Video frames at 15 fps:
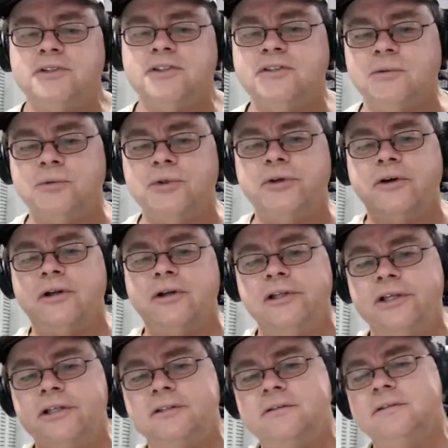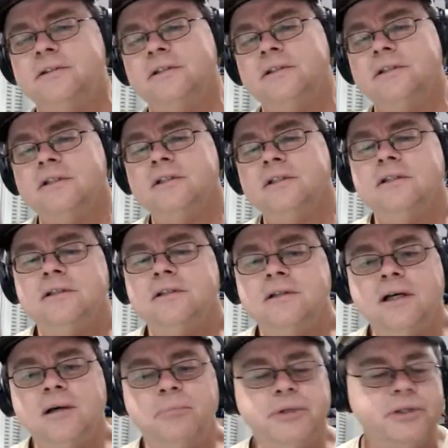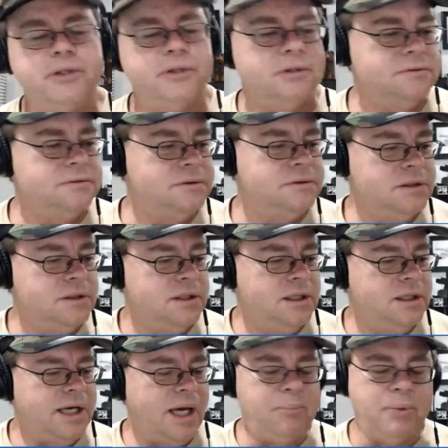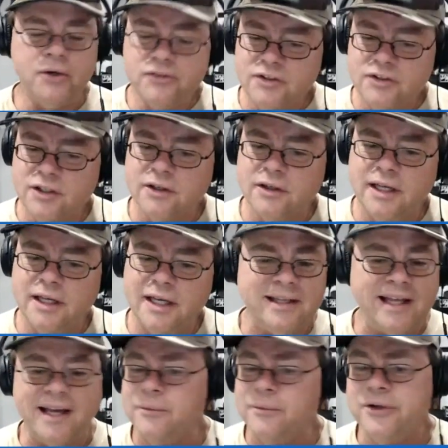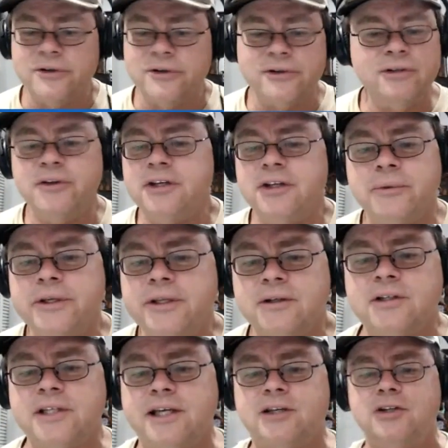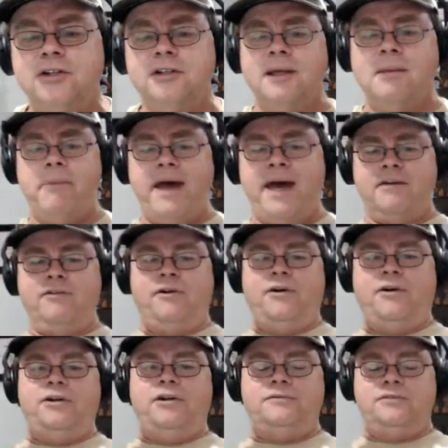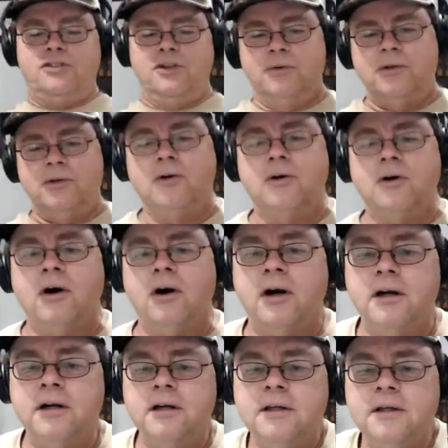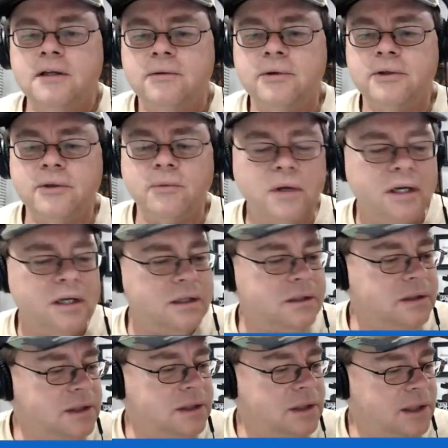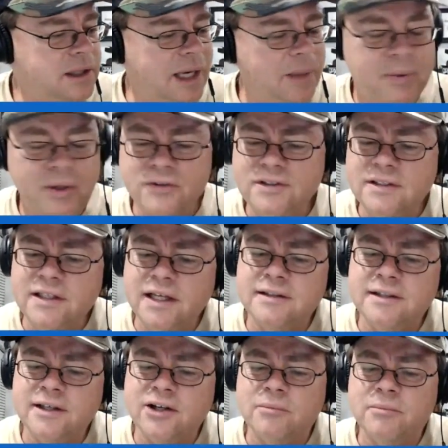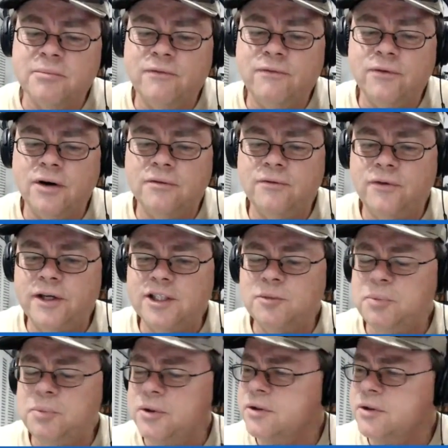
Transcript: real clean build. I posted it, and not a real good video either because I couldn't get back far enough to show the whole car really well. I posted that thing on Facebook